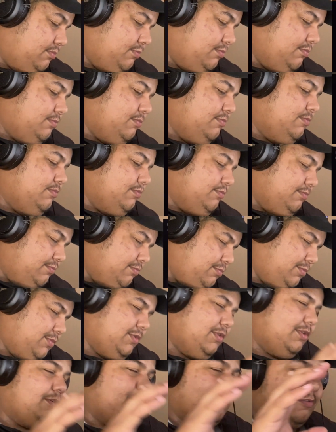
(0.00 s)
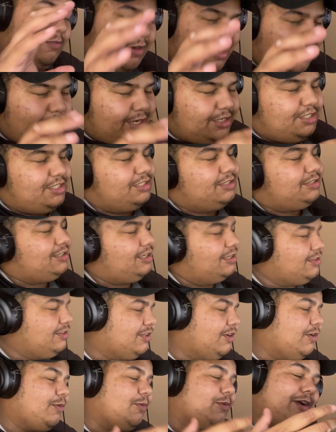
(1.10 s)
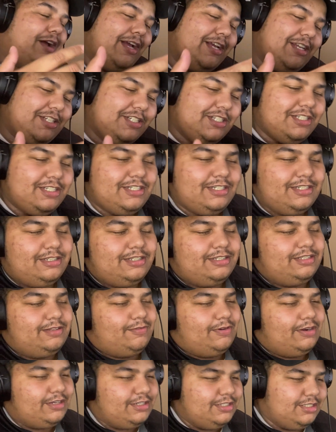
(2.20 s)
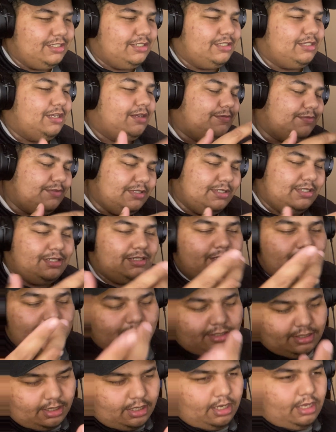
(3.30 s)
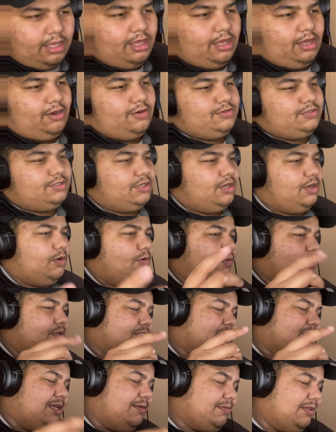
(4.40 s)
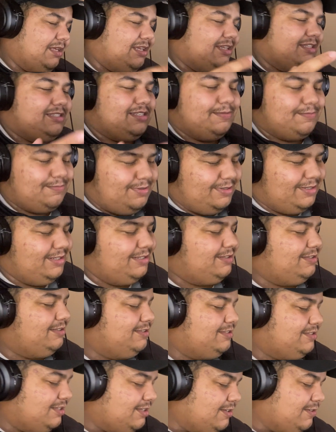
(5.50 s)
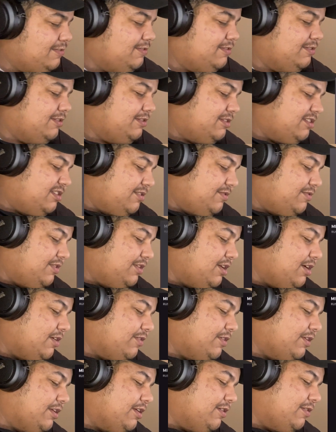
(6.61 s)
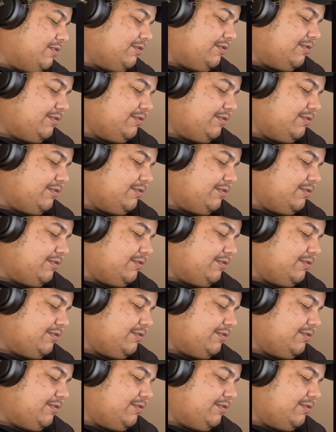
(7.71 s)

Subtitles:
Hey man, Raijin, thunder, Raijin, obviously. Also, one tap like a timpani, so, if you know, you know.